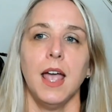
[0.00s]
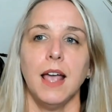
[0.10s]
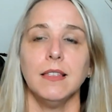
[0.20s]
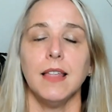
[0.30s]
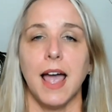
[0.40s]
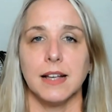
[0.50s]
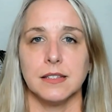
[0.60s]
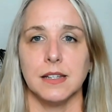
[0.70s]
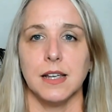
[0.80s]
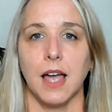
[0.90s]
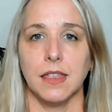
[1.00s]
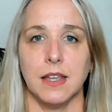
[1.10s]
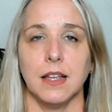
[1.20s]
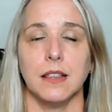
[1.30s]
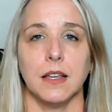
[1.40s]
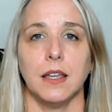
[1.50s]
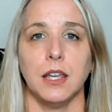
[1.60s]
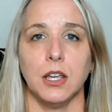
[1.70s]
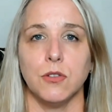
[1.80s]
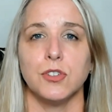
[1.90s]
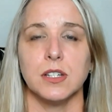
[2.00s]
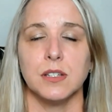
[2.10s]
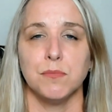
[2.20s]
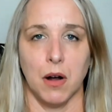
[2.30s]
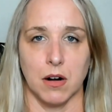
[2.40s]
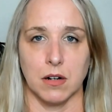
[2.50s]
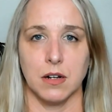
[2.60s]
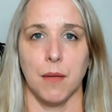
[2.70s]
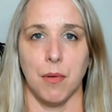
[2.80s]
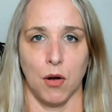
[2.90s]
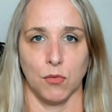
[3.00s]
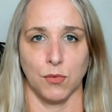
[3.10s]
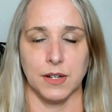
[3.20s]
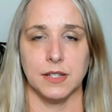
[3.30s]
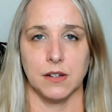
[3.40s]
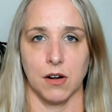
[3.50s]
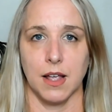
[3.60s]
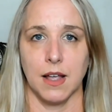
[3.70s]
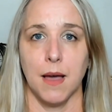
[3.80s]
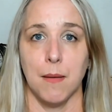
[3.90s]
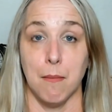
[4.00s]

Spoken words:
And lastly, I think the hugest part about restarting